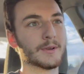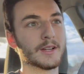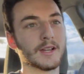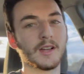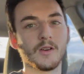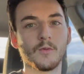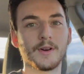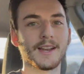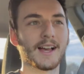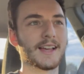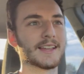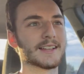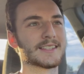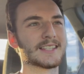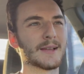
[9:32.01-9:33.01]
When
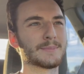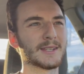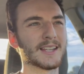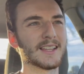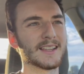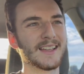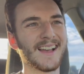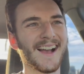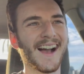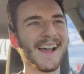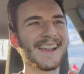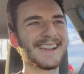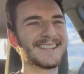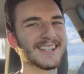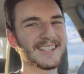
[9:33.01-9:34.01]
I accepted it,
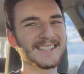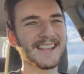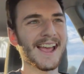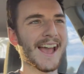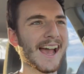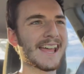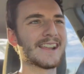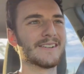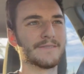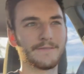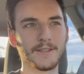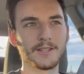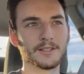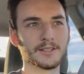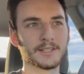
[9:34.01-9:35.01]
I just had a
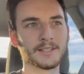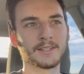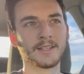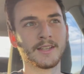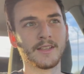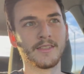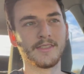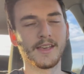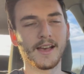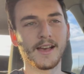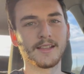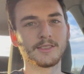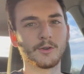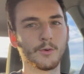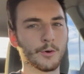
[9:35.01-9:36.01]
feeling
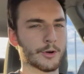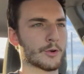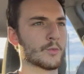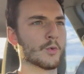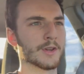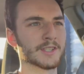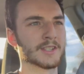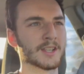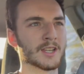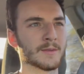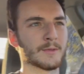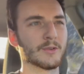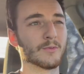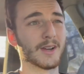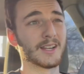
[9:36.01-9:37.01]
that the order wasn't gonna
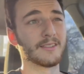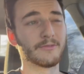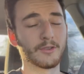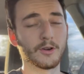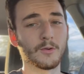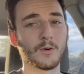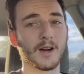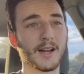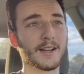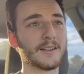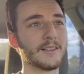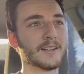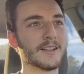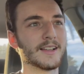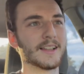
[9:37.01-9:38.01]
be ready for a
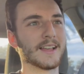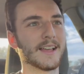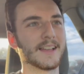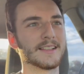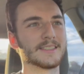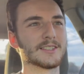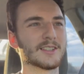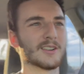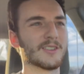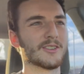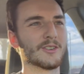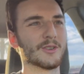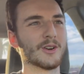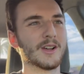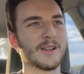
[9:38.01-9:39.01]
while, and
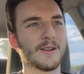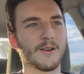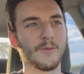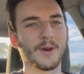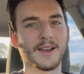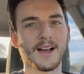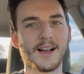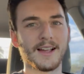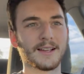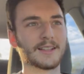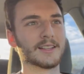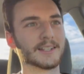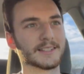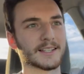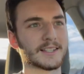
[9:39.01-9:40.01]
so when I
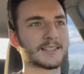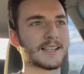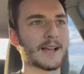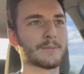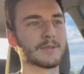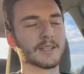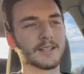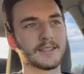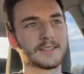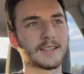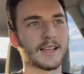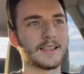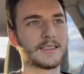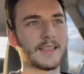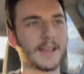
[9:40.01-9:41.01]
clicked accept, it
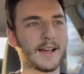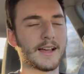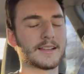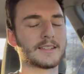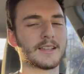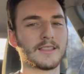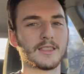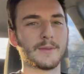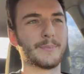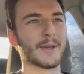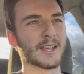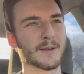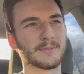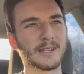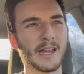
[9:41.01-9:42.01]
said that the
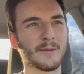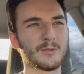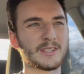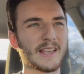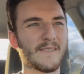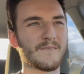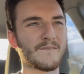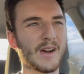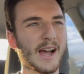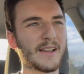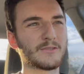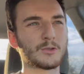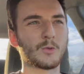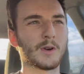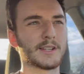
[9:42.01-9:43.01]
pickup time was at
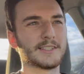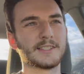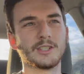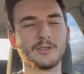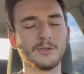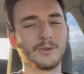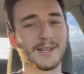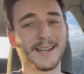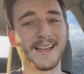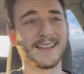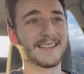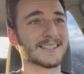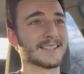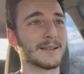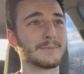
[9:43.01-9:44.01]
522, and I
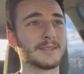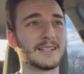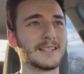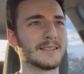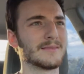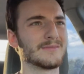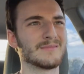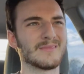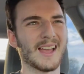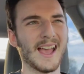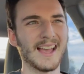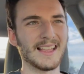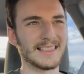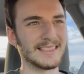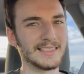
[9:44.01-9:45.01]
accepted it
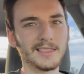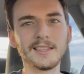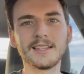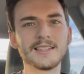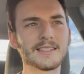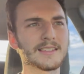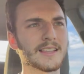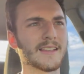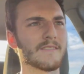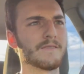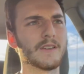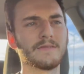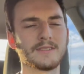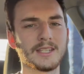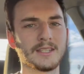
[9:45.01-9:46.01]
at least like
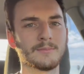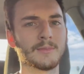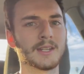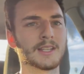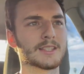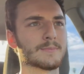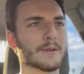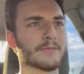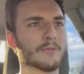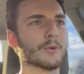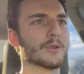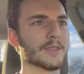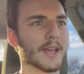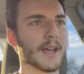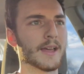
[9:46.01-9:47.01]
15 minutes
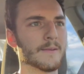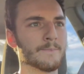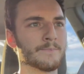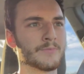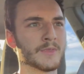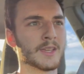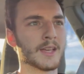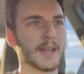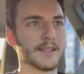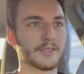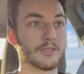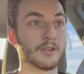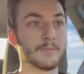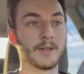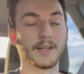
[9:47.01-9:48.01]
before that. And
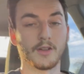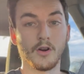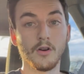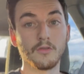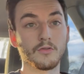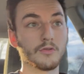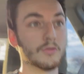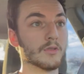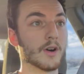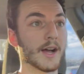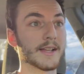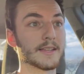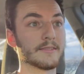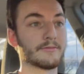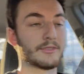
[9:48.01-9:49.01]
so I'm like, oh, cool,
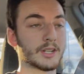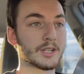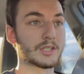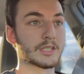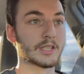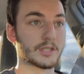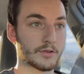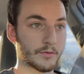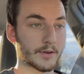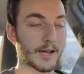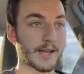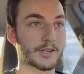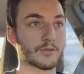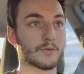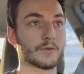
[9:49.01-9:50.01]
I can finish this
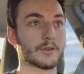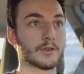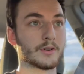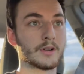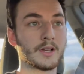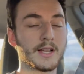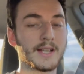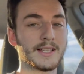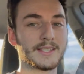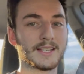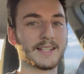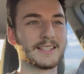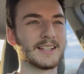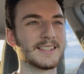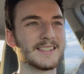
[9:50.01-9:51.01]
DoorDash order
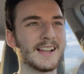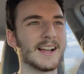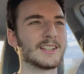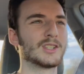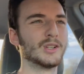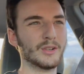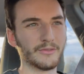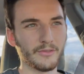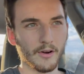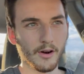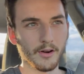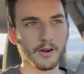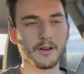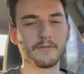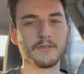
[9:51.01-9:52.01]
since it's not too
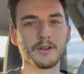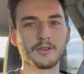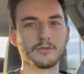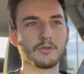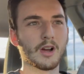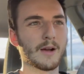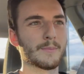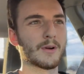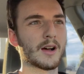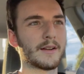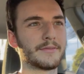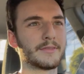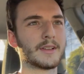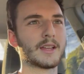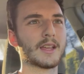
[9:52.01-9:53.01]
far of a drop off.
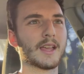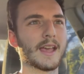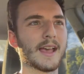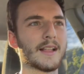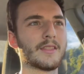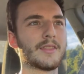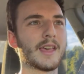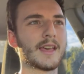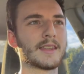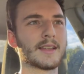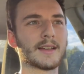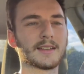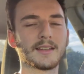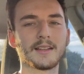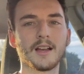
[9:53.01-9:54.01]
And then
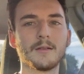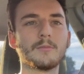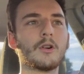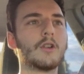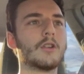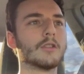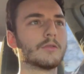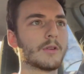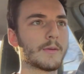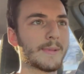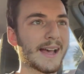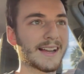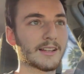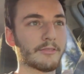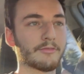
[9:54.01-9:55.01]
I can come all the way
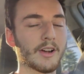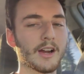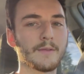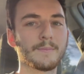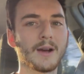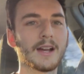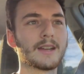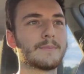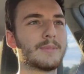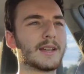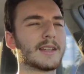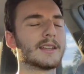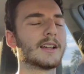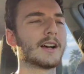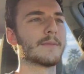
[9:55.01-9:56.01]
back to Fired Pie to
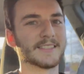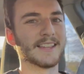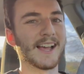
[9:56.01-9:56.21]
pick it up.